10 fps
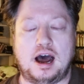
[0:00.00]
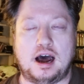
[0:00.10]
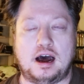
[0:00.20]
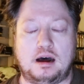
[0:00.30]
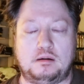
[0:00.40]

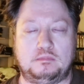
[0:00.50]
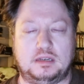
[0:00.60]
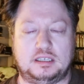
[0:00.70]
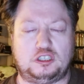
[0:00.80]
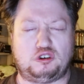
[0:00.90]

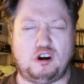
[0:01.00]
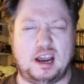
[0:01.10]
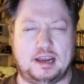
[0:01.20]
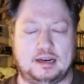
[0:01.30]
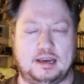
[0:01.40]
Let's
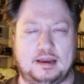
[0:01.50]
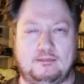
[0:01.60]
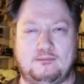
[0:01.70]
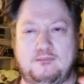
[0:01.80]
try and hit